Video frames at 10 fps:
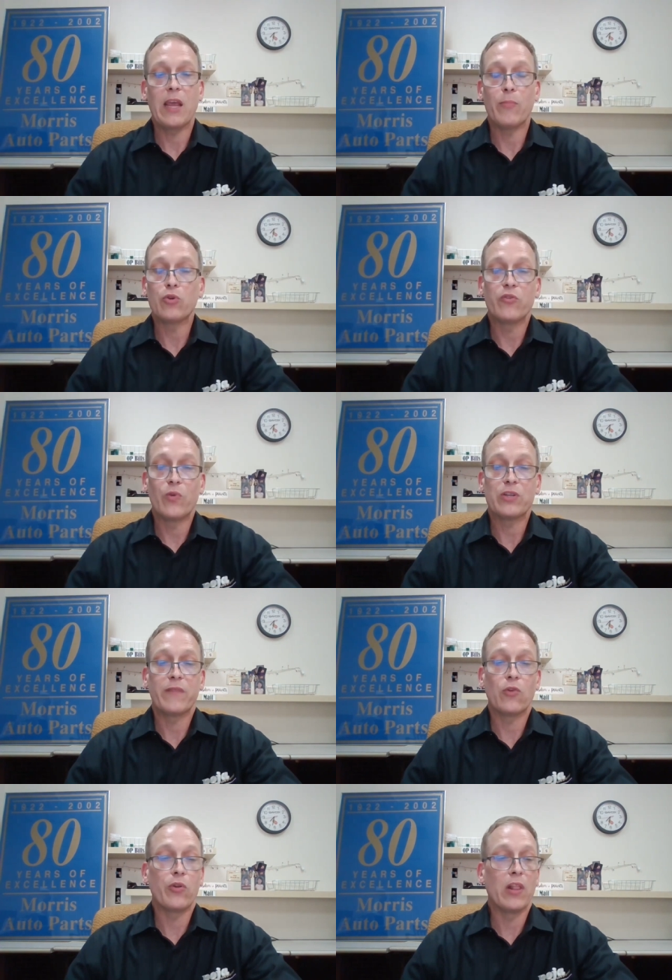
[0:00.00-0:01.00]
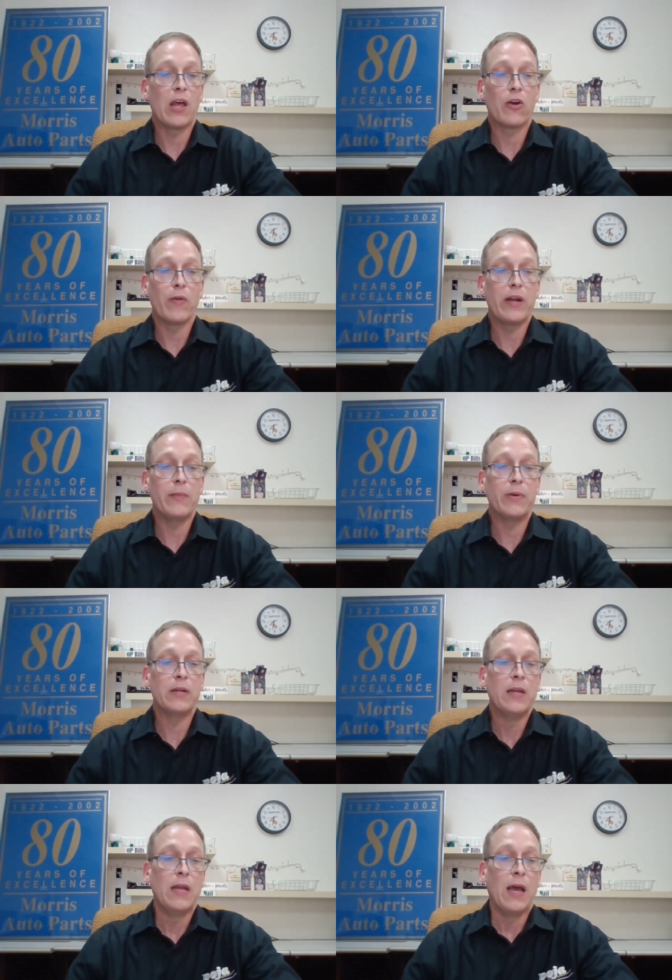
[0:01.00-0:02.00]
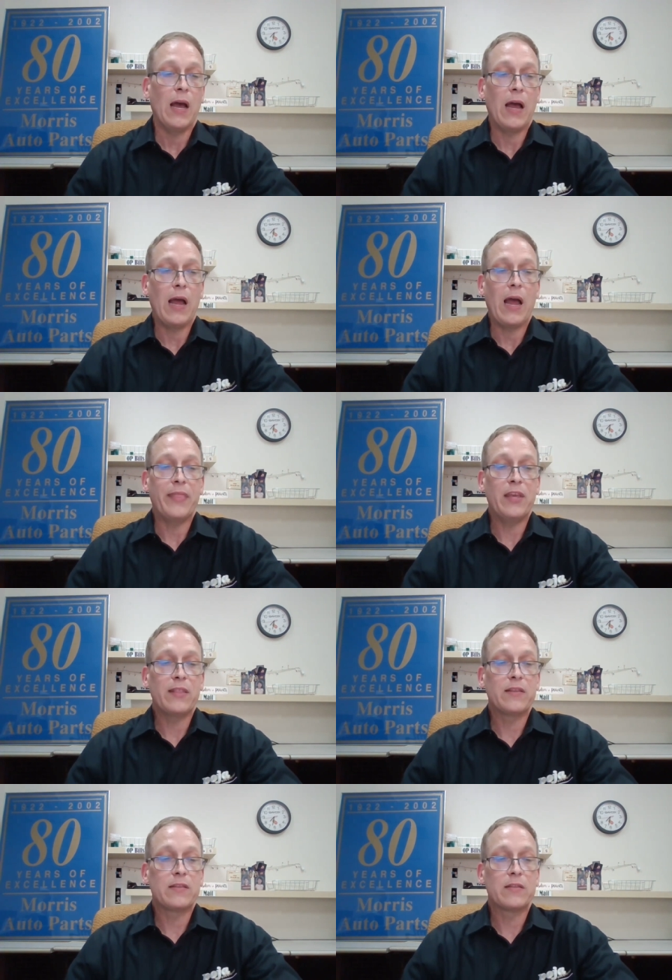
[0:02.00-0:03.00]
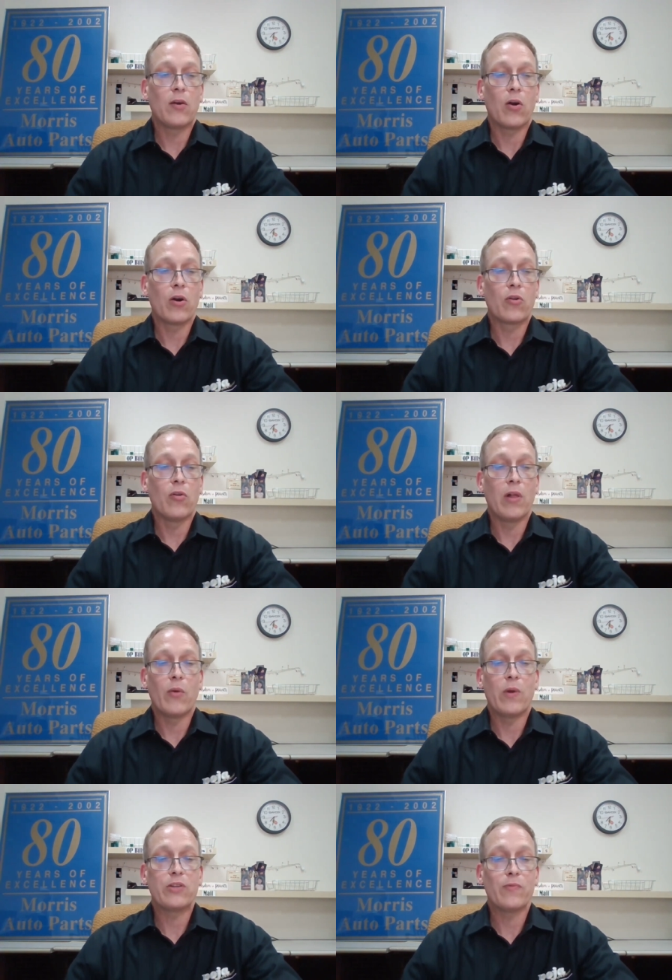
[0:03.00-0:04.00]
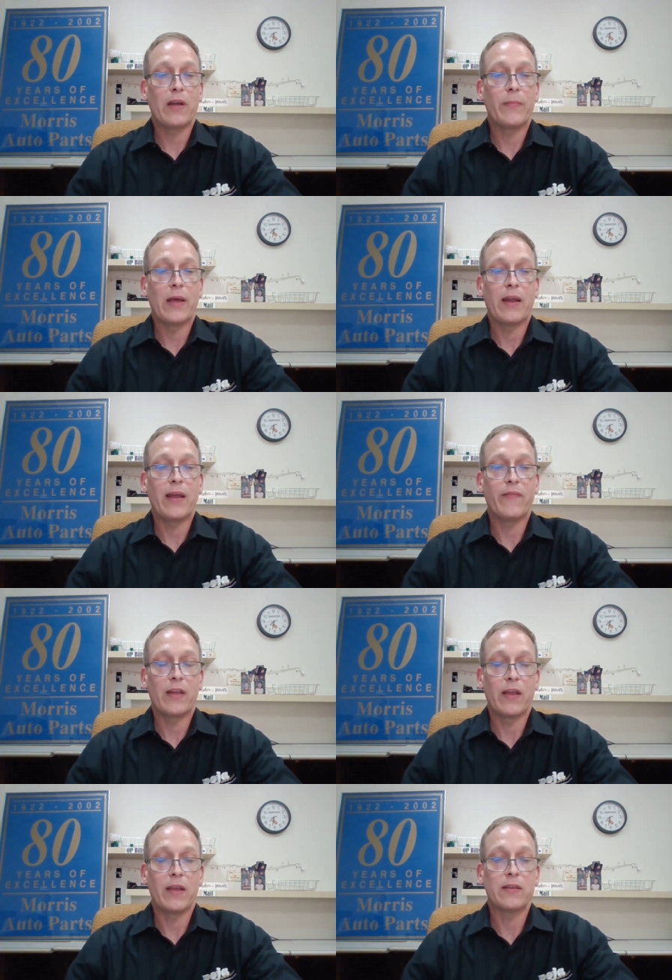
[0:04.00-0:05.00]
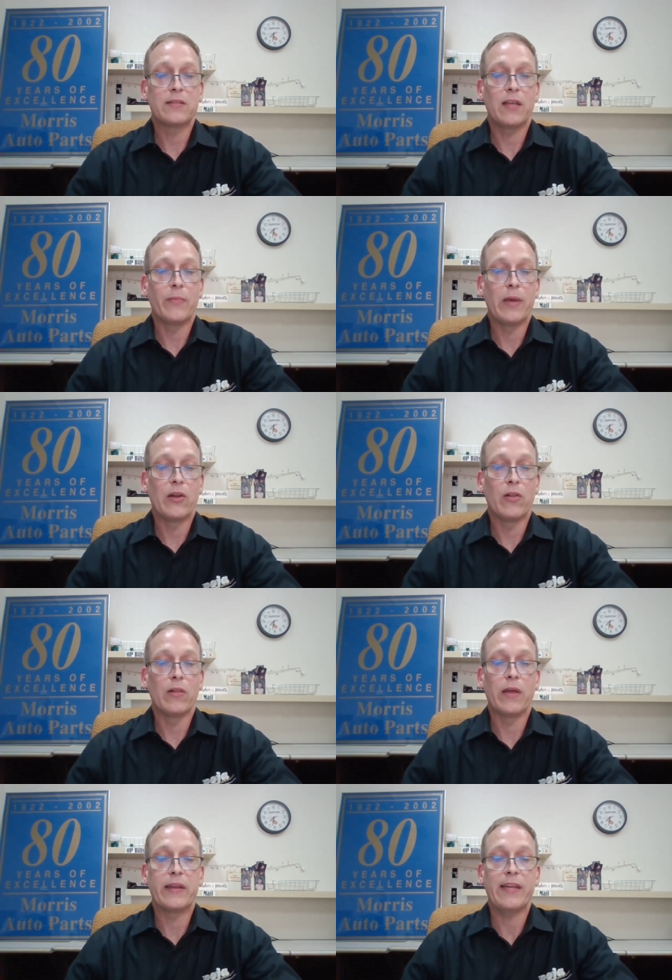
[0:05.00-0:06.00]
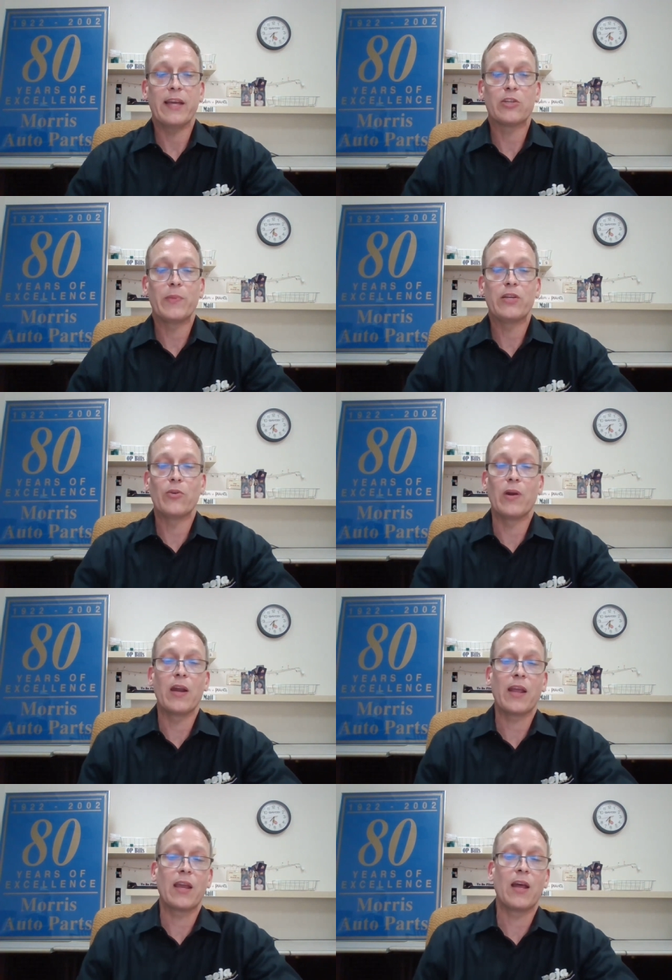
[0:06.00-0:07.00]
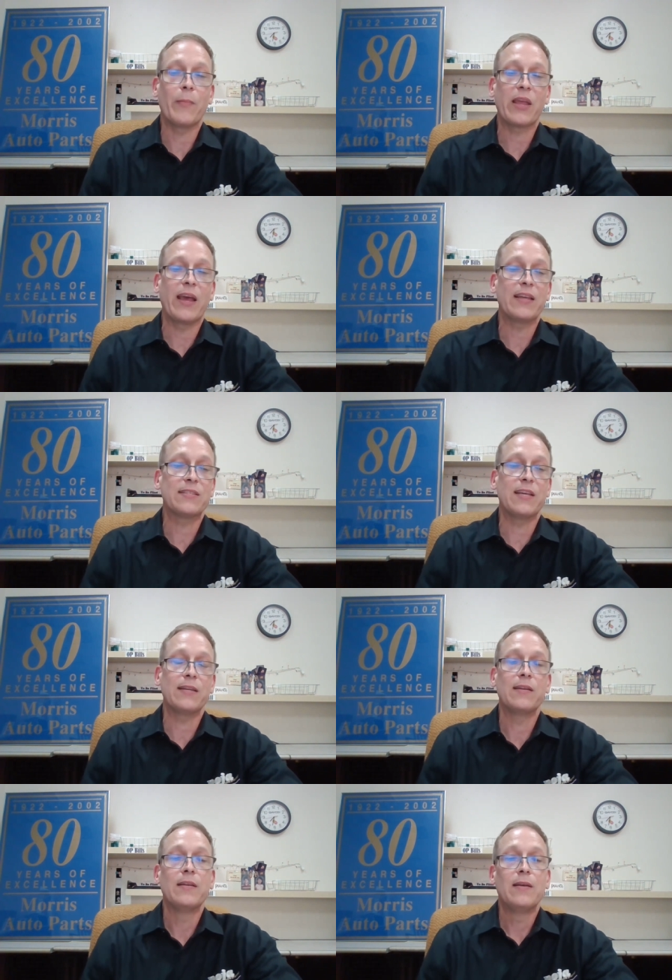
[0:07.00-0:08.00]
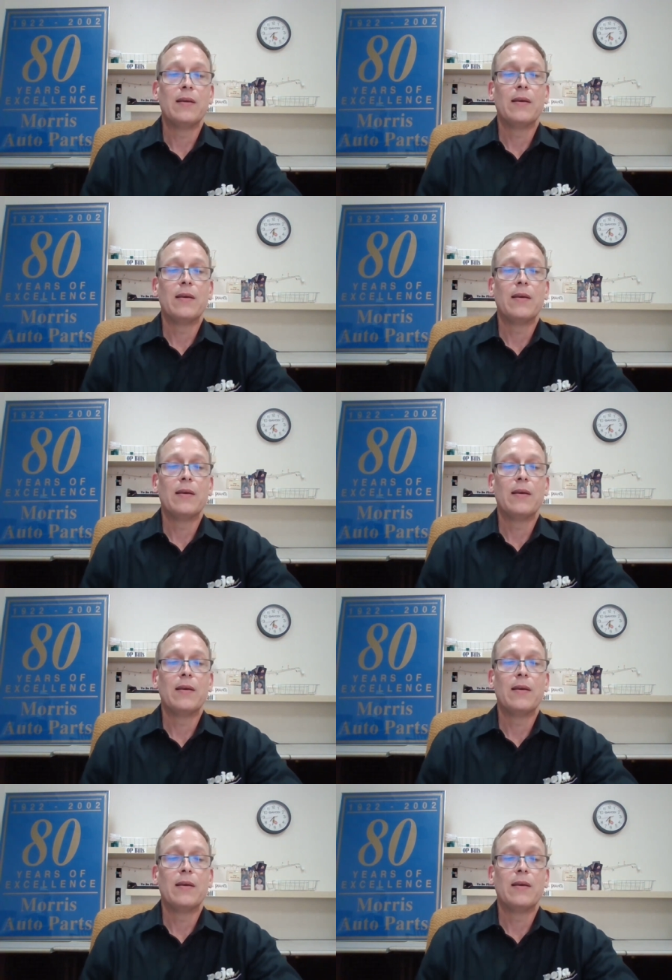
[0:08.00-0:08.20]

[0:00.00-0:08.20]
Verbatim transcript: game, most of which I've told you a lot already, but I think this article I once read about having a, a sentimental attachment to an uneconomic asset,